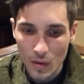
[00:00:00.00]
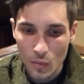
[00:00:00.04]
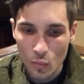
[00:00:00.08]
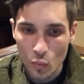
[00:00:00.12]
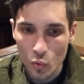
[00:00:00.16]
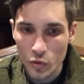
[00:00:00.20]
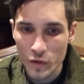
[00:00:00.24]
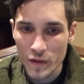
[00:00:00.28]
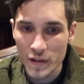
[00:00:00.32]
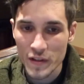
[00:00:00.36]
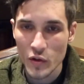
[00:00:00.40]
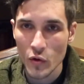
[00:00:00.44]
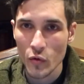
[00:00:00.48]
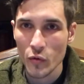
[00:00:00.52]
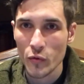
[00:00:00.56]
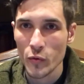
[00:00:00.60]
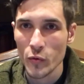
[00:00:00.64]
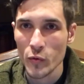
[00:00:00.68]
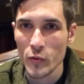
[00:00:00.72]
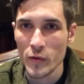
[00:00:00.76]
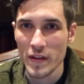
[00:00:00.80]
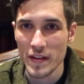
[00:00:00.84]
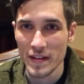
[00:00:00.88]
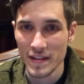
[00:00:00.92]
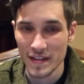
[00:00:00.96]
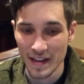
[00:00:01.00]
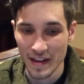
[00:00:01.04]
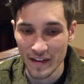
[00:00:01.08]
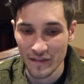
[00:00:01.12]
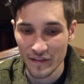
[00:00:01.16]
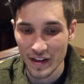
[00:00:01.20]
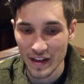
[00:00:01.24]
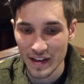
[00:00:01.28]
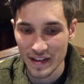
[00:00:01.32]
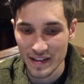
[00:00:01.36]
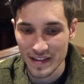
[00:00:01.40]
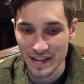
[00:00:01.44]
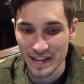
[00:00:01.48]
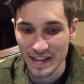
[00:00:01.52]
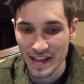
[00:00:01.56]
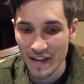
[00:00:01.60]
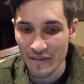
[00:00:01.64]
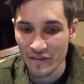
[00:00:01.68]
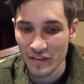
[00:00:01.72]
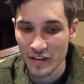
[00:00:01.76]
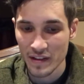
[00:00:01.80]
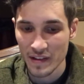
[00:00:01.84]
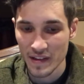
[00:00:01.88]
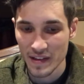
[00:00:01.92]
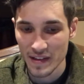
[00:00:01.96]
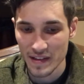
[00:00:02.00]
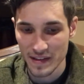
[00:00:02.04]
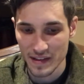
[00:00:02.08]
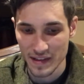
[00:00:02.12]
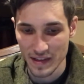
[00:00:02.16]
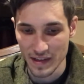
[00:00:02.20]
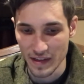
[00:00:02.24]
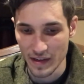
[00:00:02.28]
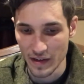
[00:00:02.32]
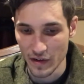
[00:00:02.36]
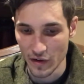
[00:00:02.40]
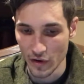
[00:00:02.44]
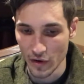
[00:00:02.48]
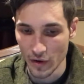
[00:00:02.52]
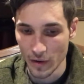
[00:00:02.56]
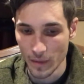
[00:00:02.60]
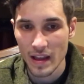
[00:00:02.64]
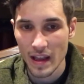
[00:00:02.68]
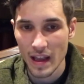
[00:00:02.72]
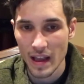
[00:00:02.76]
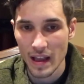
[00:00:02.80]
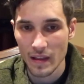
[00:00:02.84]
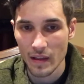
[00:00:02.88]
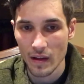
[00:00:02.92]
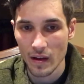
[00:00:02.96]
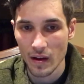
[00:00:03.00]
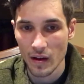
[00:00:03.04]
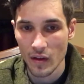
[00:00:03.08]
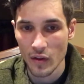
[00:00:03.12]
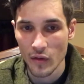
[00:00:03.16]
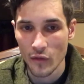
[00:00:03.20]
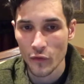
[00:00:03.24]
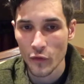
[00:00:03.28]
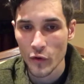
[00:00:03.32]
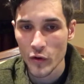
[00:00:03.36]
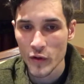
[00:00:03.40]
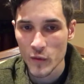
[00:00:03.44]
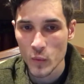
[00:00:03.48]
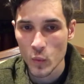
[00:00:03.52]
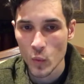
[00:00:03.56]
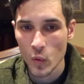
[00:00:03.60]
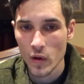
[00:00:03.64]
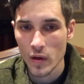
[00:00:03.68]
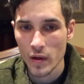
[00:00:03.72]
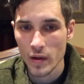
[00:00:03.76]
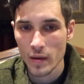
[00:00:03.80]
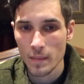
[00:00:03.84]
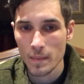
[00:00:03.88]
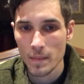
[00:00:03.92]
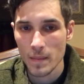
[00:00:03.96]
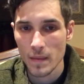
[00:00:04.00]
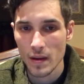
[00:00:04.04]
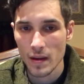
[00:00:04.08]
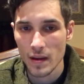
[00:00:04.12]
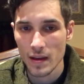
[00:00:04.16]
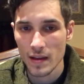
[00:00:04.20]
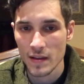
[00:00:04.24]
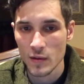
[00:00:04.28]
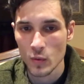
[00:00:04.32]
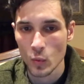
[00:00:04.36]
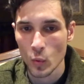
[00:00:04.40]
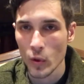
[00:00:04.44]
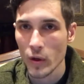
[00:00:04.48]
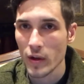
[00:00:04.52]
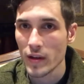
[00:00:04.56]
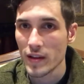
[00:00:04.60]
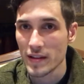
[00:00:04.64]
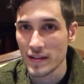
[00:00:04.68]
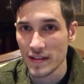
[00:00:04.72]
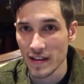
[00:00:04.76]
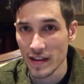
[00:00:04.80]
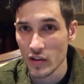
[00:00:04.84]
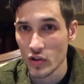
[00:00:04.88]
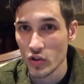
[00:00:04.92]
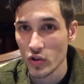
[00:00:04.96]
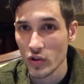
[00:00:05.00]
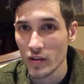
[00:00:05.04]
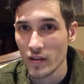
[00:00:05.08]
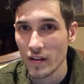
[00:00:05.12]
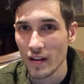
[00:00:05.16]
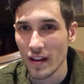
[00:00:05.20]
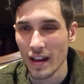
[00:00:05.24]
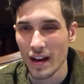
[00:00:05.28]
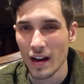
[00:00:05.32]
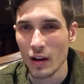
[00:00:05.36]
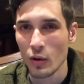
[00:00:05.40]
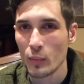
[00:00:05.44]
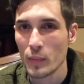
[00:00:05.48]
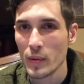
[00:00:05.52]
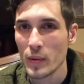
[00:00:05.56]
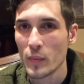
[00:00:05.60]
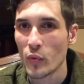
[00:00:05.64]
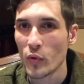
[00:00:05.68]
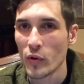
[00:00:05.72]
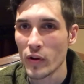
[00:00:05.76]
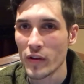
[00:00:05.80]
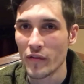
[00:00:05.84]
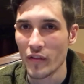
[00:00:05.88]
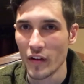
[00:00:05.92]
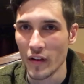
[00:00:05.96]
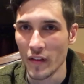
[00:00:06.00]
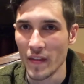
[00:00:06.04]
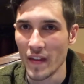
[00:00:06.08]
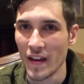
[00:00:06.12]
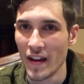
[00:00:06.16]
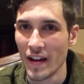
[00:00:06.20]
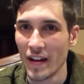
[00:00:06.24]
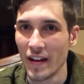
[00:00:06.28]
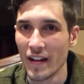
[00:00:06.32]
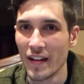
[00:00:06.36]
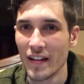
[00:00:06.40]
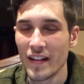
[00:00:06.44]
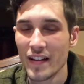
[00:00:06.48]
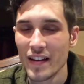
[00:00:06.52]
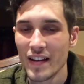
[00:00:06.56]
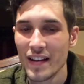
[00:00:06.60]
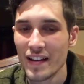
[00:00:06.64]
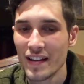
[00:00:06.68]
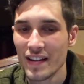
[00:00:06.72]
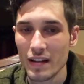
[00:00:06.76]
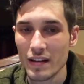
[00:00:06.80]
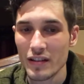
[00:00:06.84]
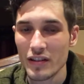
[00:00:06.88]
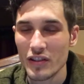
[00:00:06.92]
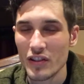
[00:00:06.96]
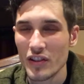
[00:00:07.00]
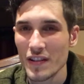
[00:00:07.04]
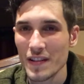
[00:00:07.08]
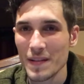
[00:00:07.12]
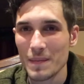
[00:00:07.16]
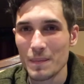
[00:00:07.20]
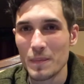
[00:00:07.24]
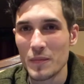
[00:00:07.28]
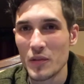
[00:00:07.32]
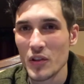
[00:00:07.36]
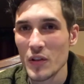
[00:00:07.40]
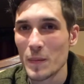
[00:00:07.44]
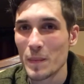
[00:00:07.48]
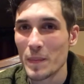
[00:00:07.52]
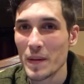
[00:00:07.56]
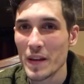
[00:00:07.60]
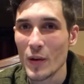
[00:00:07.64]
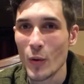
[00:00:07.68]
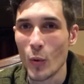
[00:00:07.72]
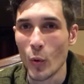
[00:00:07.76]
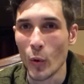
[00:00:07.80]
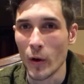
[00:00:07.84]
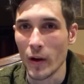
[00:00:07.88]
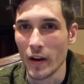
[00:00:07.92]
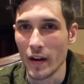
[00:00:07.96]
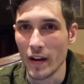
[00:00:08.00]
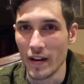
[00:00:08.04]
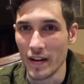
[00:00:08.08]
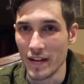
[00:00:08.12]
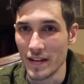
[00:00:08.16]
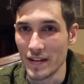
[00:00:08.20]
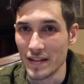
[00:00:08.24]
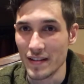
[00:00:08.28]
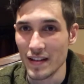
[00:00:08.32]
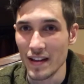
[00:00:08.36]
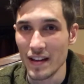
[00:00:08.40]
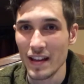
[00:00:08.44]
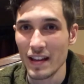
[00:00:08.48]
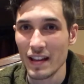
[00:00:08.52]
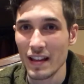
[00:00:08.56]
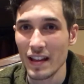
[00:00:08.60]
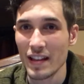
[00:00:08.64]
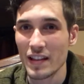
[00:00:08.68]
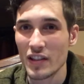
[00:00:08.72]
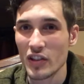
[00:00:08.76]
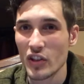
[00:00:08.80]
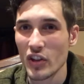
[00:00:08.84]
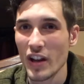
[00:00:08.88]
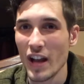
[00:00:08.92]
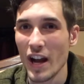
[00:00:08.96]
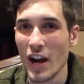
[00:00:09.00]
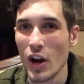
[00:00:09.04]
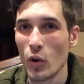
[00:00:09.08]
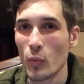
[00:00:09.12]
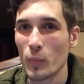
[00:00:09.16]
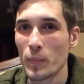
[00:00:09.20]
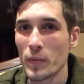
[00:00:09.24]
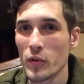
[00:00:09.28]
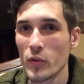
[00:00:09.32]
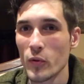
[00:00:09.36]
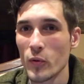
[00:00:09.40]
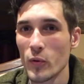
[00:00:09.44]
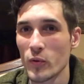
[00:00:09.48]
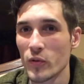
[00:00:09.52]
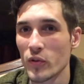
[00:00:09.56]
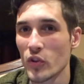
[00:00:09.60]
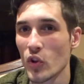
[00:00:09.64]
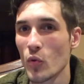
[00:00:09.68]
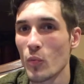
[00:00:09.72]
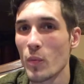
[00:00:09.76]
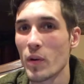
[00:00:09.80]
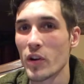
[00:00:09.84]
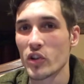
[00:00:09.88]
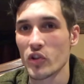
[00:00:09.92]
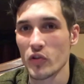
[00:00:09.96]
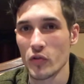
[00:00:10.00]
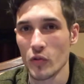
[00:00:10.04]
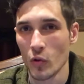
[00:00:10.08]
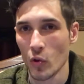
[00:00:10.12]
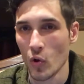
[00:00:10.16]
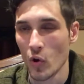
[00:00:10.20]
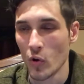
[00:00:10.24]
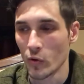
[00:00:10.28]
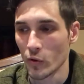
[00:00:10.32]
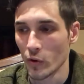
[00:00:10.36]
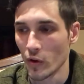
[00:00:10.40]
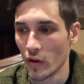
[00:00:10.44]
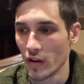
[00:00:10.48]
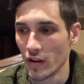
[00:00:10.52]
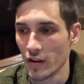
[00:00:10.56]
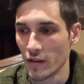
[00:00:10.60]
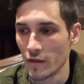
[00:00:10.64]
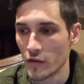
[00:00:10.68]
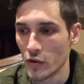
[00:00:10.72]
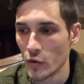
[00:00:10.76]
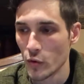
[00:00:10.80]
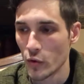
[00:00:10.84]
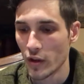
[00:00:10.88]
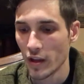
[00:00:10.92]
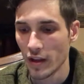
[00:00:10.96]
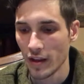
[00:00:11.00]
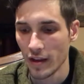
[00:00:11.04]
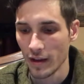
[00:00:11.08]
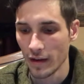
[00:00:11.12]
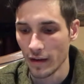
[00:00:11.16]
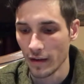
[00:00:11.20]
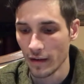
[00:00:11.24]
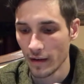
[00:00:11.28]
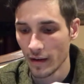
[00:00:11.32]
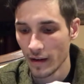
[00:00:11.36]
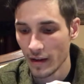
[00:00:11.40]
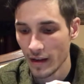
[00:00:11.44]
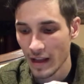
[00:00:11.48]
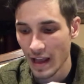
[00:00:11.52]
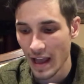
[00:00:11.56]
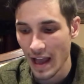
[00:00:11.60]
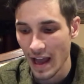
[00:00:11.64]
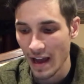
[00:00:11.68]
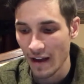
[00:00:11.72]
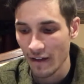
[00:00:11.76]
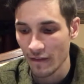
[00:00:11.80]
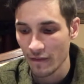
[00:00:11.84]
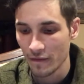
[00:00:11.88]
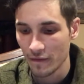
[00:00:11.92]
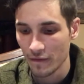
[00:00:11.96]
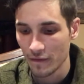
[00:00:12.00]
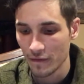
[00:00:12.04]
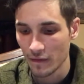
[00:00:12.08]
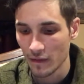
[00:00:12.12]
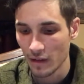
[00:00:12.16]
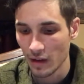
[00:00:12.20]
we'll just go through these, and I've got 7 listed here. The first one is organization, and I'll be brief on that. Just be organized. It's going to help you so much in the long run if you can have